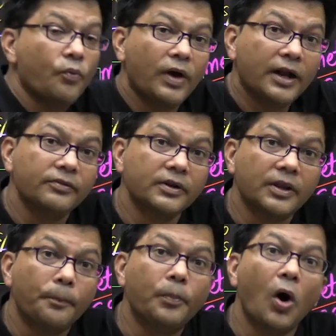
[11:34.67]
whenever
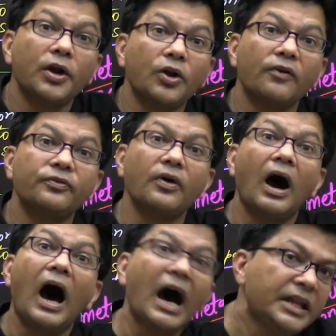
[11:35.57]
the bond of
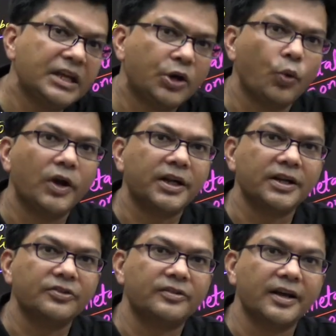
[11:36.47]

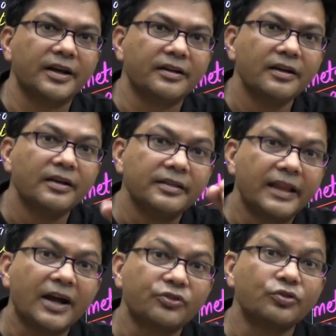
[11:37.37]
unequality is there,
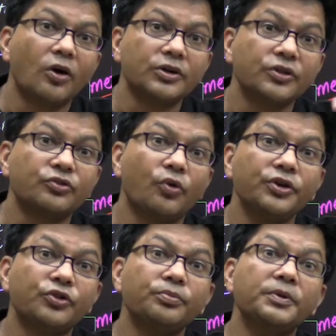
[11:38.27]
that salt is
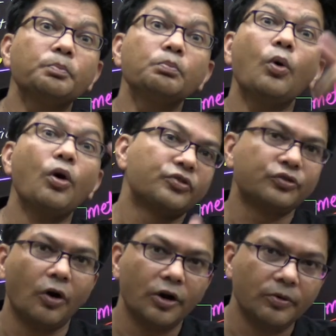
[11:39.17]
going to be more
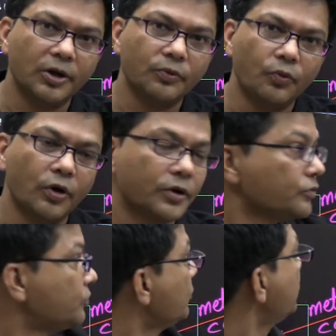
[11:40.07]
soluble in water. So